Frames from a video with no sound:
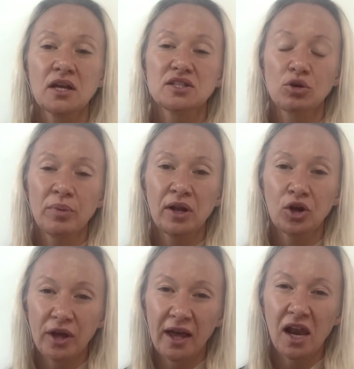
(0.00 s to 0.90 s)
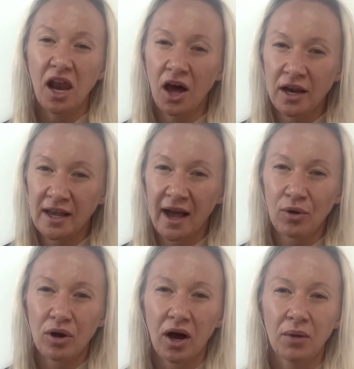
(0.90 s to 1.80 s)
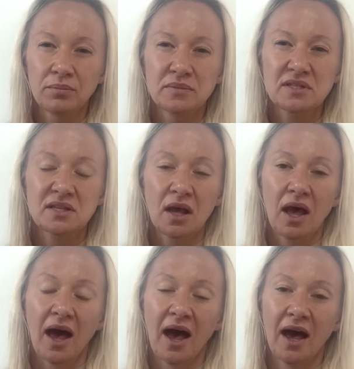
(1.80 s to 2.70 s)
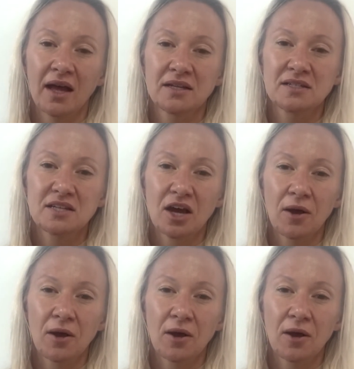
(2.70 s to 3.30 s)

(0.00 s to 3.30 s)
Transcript: So we'll be looking at learning outcomes and